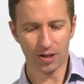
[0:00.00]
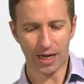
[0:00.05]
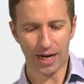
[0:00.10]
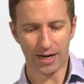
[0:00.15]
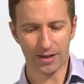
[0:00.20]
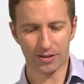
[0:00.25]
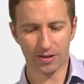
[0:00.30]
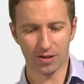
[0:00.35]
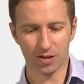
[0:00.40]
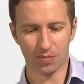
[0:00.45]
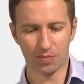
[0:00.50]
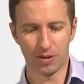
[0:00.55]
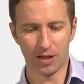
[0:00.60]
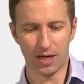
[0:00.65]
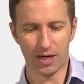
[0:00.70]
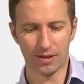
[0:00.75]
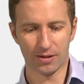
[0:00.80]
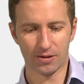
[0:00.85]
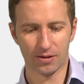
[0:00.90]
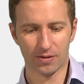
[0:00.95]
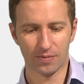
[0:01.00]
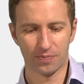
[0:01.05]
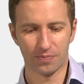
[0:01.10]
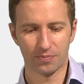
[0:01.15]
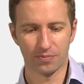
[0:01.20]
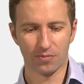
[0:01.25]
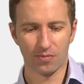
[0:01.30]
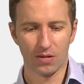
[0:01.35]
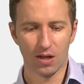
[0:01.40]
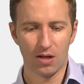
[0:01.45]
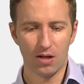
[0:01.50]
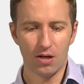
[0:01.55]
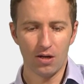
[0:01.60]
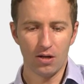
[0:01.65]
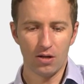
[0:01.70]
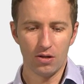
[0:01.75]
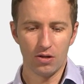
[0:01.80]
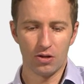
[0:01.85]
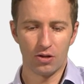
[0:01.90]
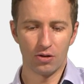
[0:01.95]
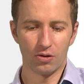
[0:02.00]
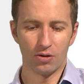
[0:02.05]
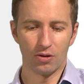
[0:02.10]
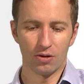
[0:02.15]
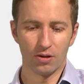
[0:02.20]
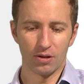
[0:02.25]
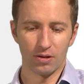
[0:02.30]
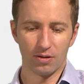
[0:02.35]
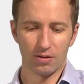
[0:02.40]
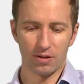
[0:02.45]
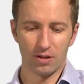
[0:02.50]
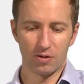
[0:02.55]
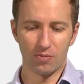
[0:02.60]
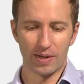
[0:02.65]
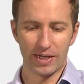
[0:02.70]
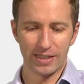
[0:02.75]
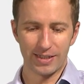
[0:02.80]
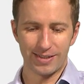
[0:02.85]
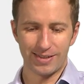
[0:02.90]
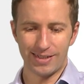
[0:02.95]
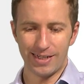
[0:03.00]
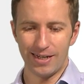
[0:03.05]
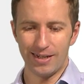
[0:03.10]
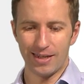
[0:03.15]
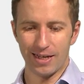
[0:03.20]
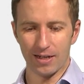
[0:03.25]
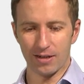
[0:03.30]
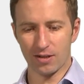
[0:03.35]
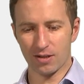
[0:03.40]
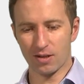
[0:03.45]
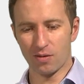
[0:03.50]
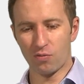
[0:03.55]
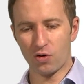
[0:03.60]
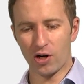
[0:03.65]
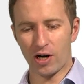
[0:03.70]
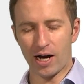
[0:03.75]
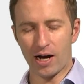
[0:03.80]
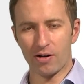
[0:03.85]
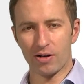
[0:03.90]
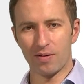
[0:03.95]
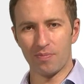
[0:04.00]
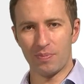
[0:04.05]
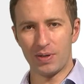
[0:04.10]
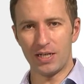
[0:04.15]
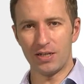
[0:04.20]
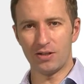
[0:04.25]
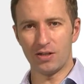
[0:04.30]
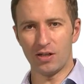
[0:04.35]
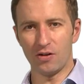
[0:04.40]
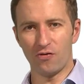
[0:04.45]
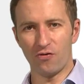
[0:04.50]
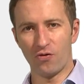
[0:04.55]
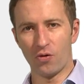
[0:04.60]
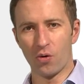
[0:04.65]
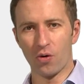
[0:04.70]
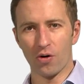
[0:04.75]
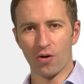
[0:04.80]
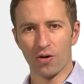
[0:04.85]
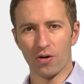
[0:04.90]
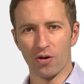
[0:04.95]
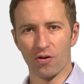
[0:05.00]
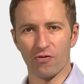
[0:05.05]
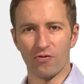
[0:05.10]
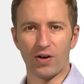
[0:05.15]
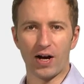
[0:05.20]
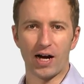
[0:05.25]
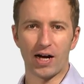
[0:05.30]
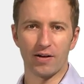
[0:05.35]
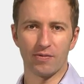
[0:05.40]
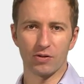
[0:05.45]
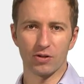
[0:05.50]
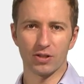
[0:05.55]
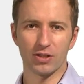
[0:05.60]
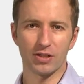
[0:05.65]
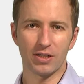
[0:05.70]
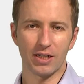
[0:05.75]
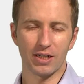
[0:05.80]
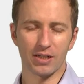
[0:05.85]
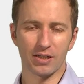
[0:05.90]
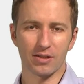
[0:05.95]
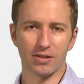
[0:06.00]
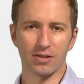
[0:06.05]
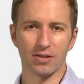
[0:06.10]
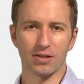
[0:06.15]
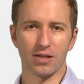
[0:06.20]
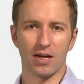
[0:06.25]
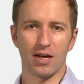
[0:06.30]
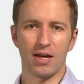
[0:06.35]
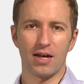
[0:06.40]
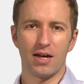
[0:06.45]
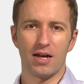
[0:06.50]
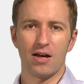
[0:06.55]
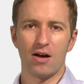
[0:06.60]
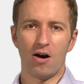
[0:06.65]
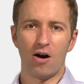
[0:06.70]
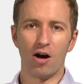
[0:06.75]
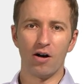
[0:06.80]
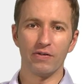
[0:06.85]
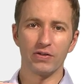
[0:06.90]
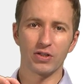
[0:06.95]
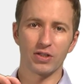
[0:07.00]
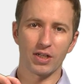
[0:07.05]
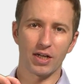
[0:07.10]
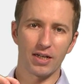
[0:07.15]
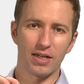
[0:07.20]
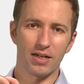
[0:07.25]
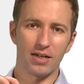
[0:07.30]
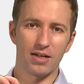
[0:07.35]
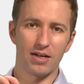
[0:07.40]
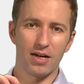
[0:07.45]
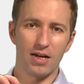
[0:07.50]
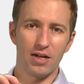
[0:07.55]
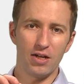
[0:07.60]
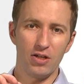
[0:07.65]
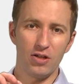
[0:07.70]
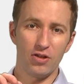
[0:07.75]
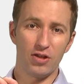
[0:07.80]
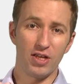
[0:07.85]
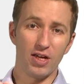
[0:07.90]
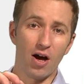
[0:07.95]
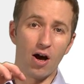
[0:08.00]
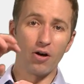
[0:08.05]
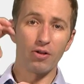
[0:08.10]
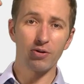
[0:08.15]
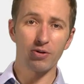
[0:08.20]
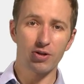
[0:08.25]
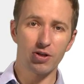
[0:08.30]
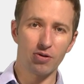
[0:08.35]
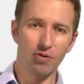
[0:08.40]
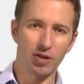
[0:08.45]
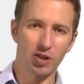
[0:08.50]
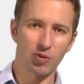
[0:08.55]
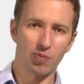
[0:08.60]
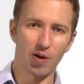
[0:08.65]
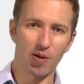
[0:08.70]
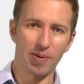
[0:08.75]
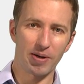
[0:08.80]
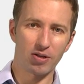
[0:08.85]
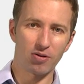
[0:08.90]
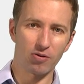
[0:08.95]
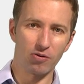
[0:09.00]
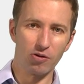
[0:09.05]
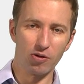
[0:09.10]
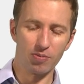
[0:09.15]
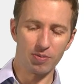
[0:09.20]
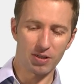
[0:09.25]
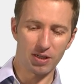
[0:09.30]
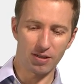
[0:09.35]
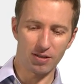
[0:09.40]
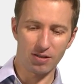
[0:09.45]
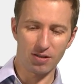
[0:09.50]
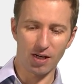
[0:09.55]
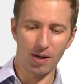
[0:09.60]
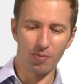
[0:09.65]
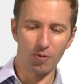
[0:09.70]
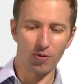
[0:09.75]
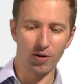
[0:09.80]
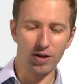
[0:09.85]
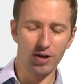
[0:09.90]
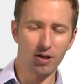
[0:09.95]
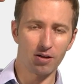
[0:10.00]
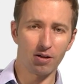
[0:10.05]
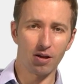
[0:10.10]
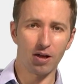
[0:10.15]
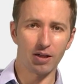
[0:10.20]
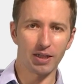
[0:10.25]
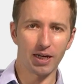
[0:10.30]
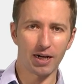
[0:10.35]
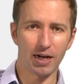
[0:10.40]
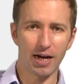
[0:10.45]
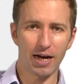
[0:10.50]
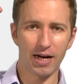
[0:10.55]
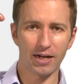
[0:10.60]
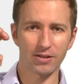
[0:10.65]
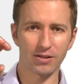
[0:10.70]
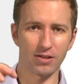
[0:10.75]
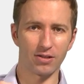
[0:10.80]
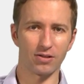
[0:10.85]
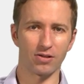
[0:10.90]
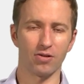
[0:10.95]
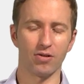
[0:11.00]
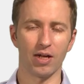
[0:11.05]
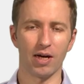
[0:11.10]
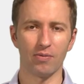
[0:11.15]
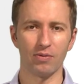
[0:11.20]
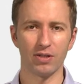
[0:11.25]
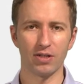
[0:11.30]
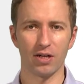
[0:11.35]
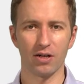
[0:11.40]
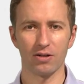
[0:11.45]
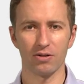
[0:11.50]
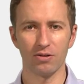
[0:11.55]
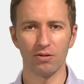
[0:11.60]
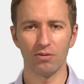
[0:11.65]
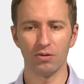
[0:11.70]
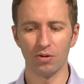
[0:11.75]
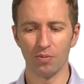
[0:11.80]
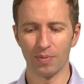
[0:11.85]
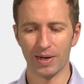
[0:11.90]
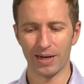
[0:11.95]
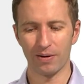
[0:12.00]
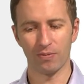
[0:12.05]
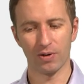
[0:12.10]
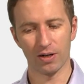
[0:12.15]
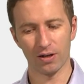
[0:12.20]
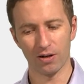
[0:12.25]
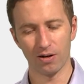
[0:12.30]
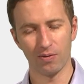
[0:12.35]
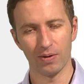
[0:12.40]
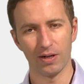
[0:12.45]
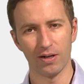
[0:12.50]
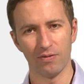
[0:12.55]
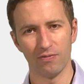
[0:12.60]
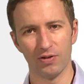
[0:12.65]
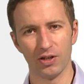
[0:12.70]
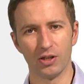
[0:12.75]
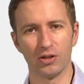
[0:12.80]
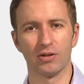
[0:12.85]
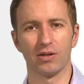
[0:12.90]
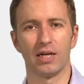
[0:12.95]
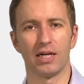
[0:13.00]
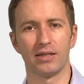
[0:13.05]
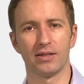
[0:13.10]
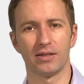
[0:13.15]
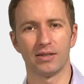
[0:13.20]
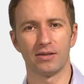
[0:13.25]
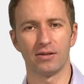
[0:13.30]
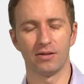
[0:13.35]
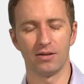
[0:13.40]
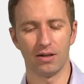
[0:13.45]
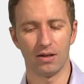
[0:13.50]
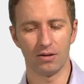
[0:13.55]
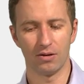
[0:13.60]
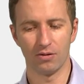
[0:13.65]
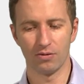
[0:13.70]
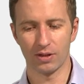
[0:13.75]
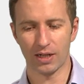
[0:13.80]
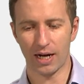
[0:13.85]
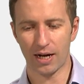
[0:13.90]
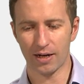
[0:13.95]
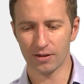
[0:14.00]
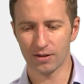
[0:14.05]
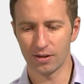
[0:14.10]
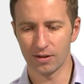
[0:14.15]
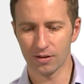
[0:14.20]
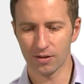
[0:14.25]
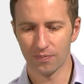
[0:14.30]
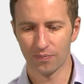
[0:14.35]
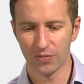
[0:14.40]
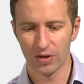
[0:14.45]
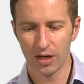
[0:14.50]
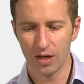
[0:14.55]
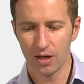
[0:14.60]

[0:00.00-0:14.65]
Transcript: axis plots, you might see that somewhere out in PC4 or 5 or 6, all of a sudden the other two experimental groups get separated along that axis. So that would tell you you might want to go in and visualize those axes.